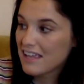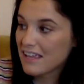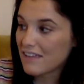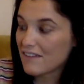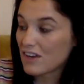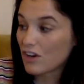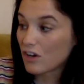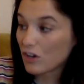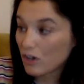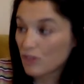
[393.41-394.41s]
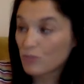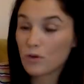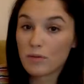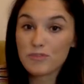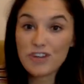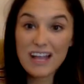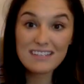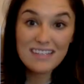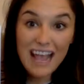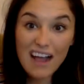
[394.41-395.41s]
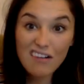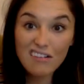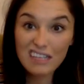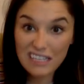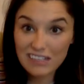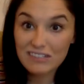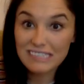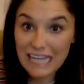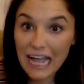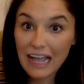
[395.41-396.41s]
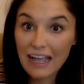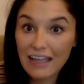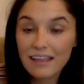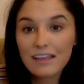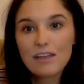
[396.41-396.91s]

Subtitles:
If an earthworm dries out, it'll die.